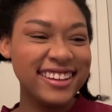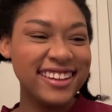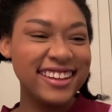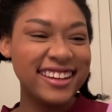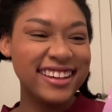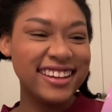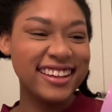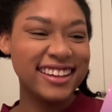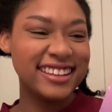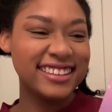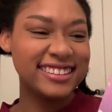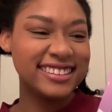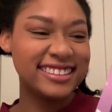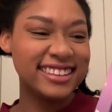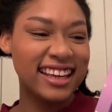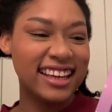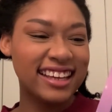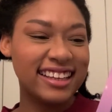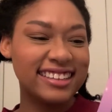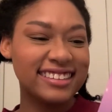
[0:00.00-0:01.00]
It
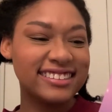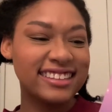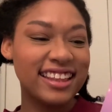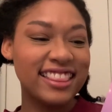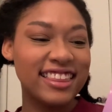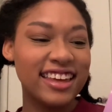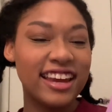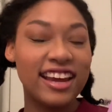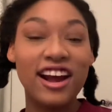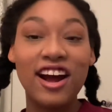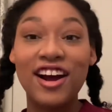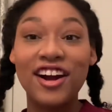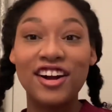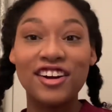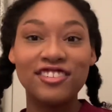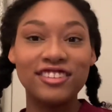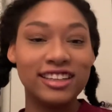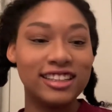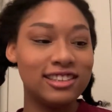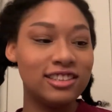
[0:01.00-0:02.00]
says they are
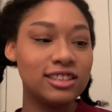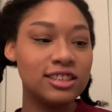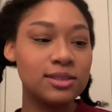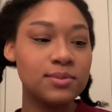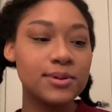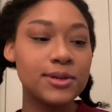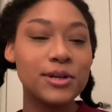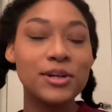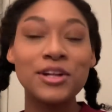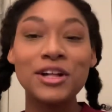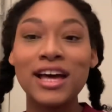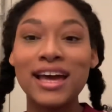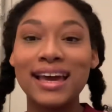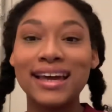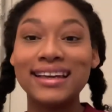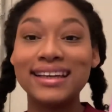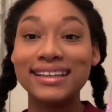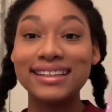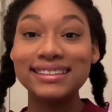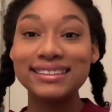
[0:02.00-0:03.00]
reusable,
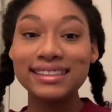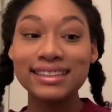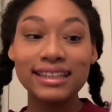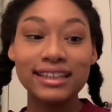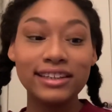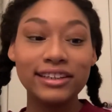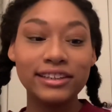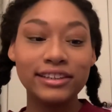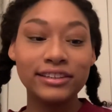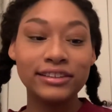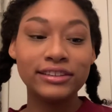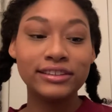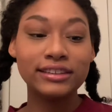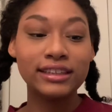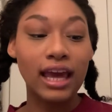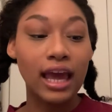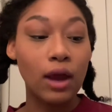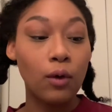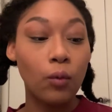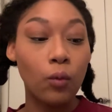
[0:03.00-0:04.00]
easy to use,
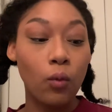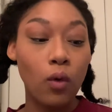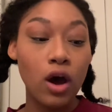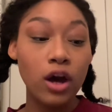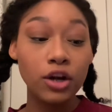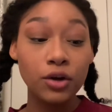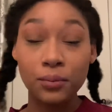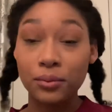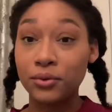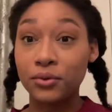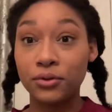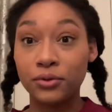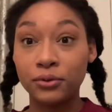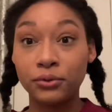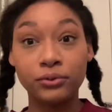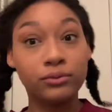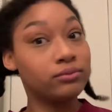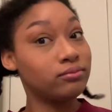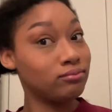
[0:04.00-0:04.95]
waterproof.